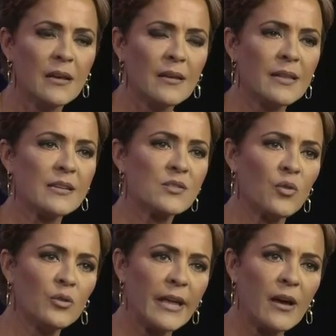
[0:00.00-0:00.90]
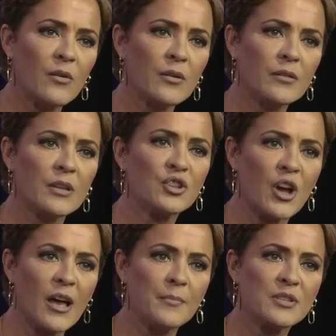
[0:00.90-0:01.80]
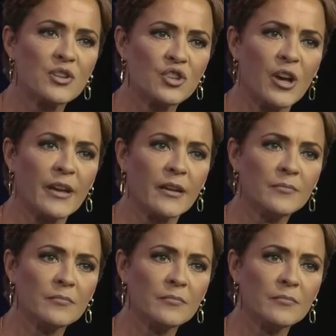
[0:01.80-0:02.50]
They sold out the jobs to China.